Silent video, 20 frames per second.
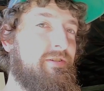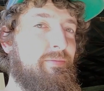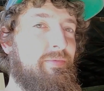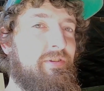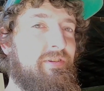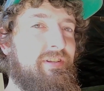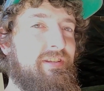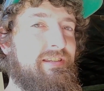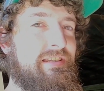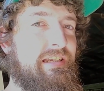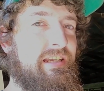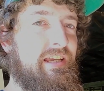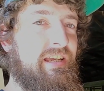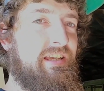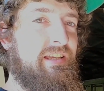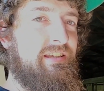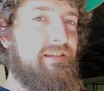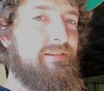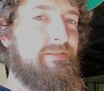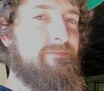to build it
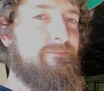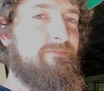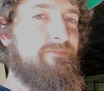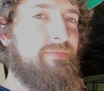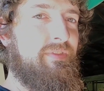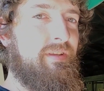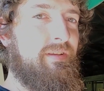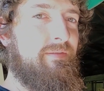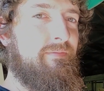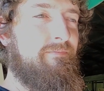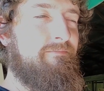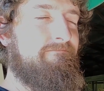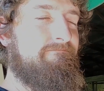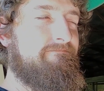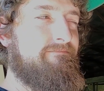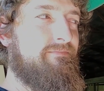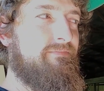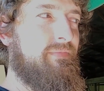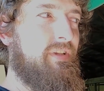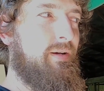today,
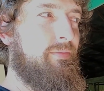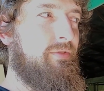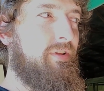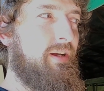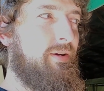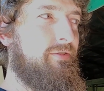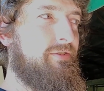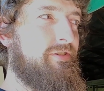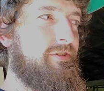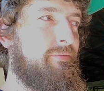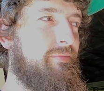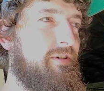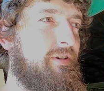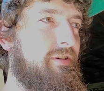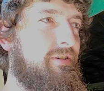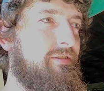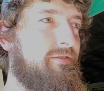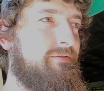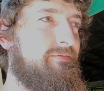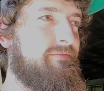a couple hours
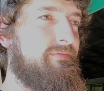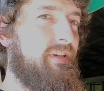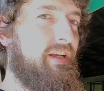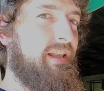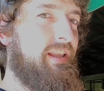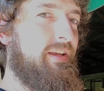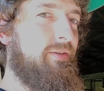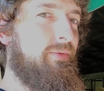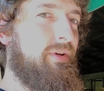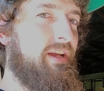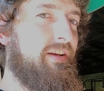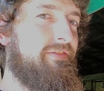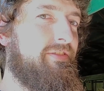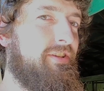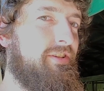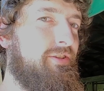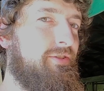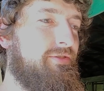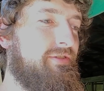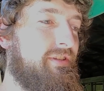tomorrow, and then we have to
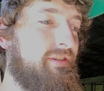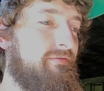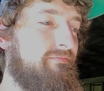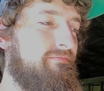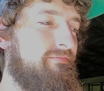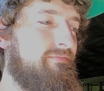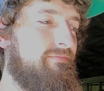use it.